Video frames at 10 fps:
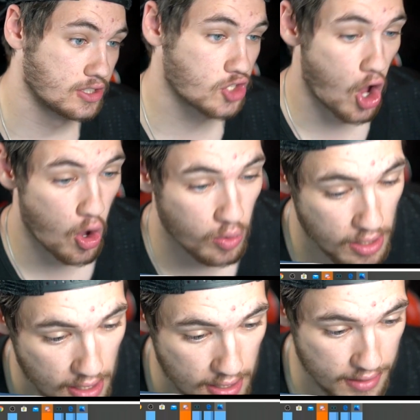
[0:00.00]
So
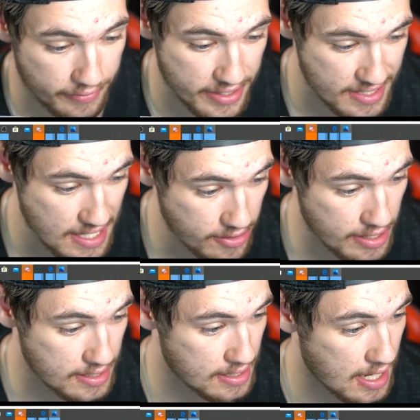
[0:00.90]
this
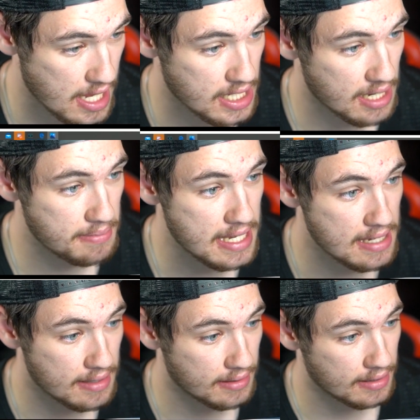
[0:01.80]
series is going to
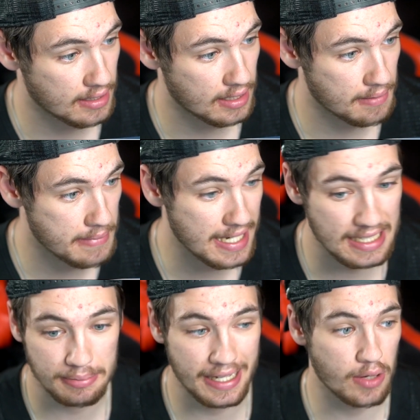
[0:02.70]
be me
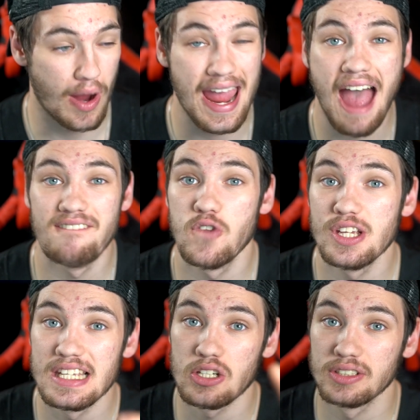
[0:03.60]
explaining why
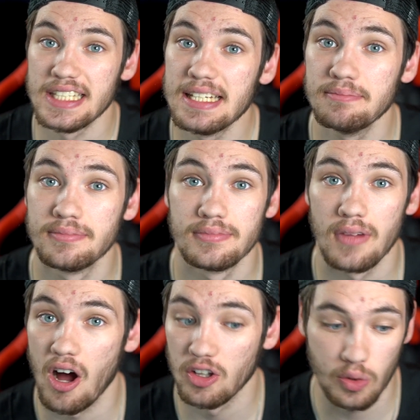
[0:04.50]
every single team,
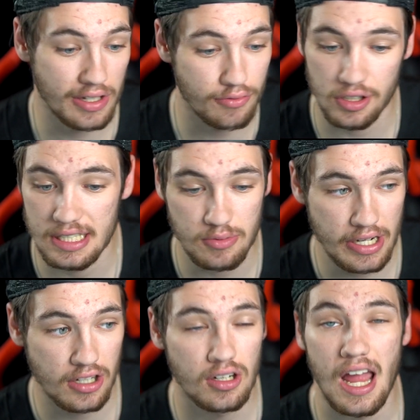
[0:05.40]
all twenty-four teams right
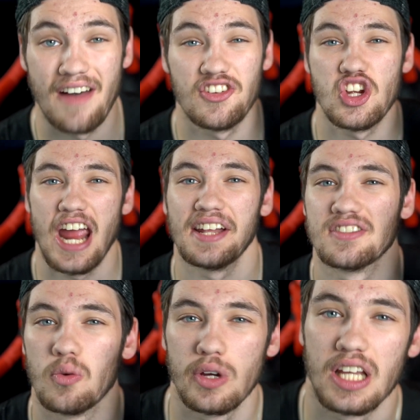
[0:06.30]
here, have a
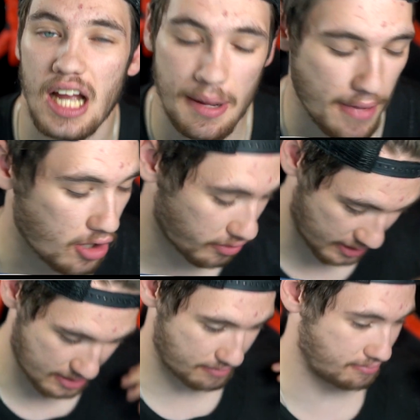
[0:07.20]
chance to win the cup. I'll
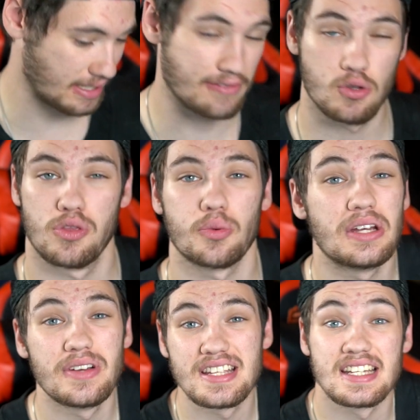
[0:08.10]
give you
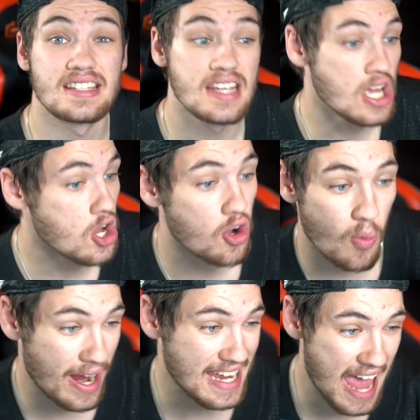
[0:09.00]
three reasons
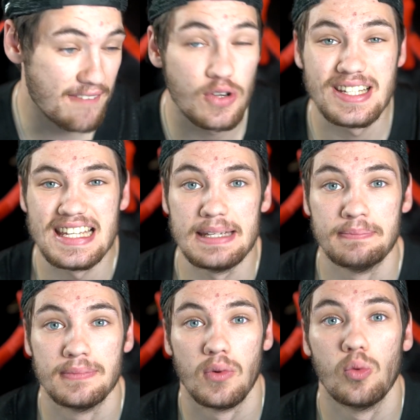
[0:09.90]
why every
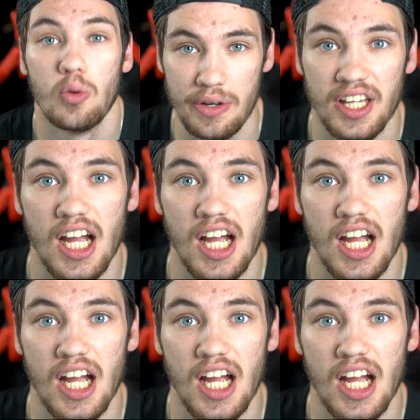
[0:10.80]
team will win the